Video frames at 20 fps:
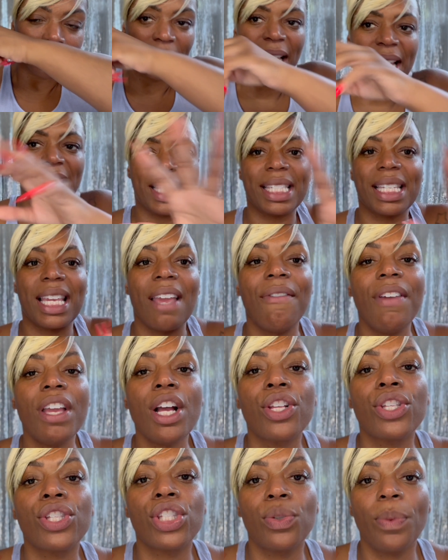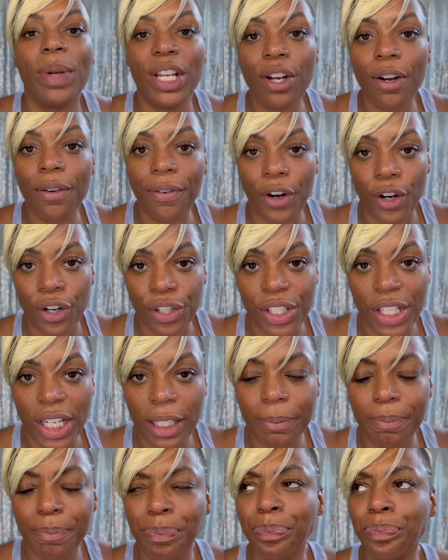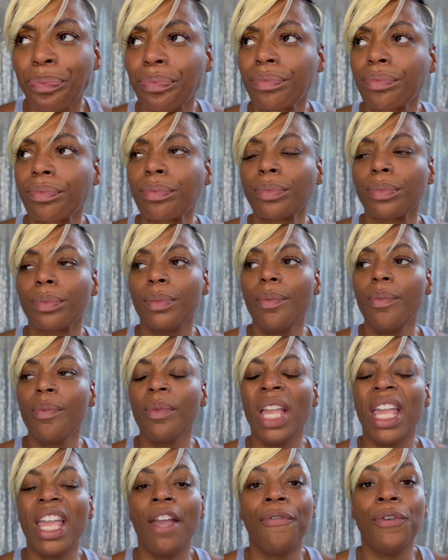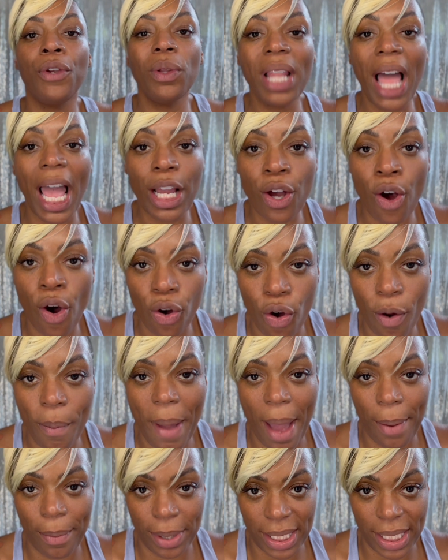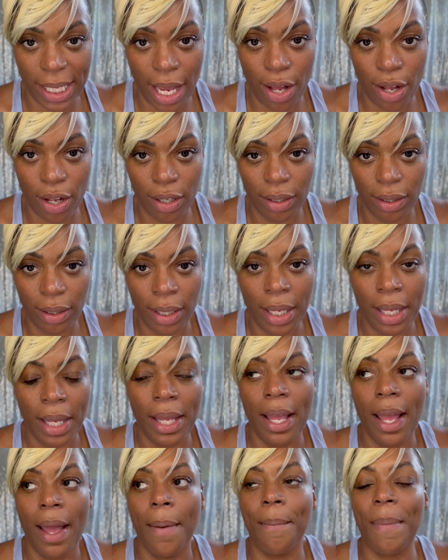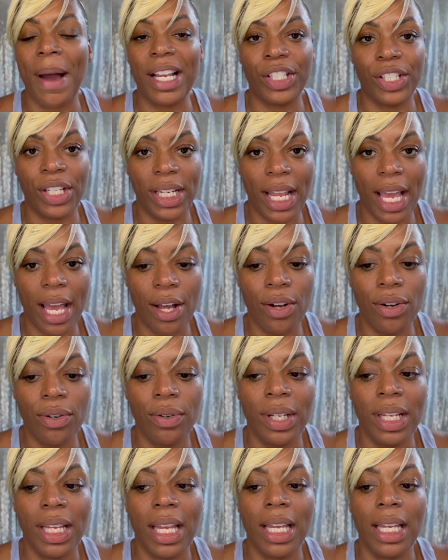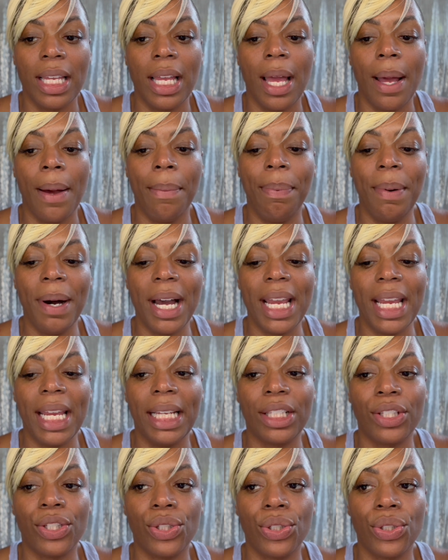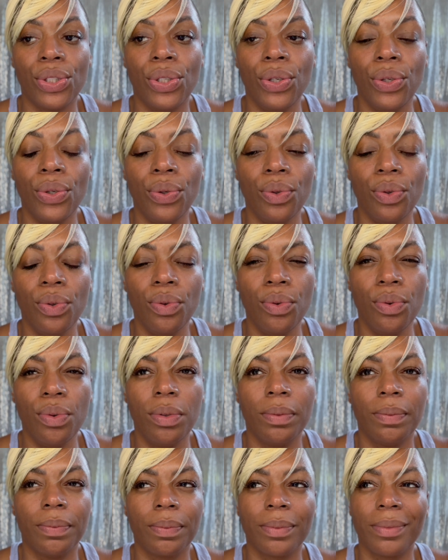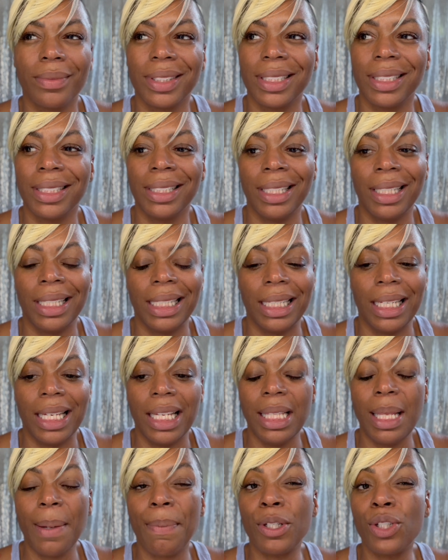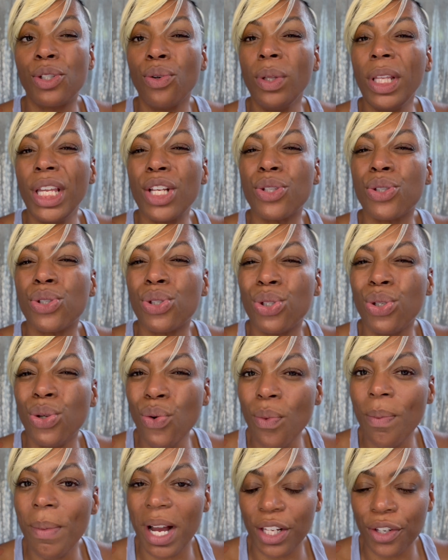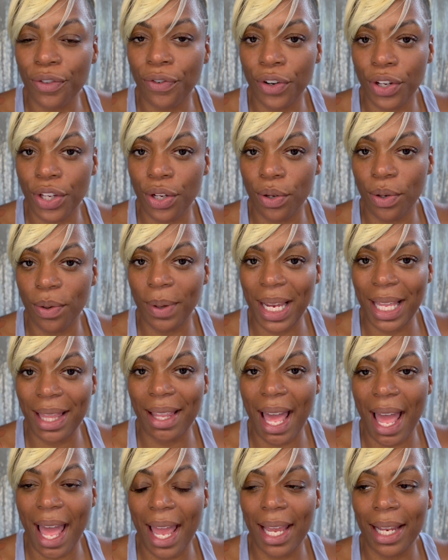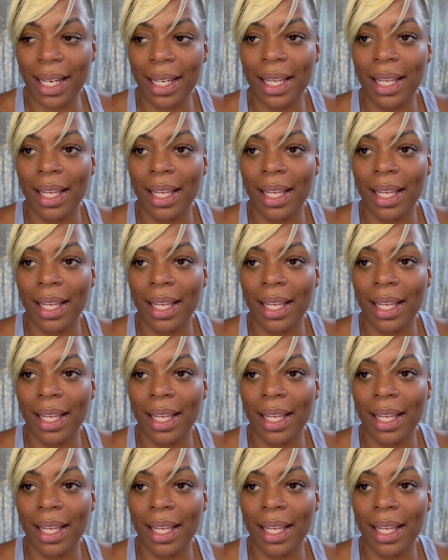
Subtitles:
It's giving a sweeter version. If you like Coco Mademoiselle by Chanel, but it's too, the patchouli is too much for you in that.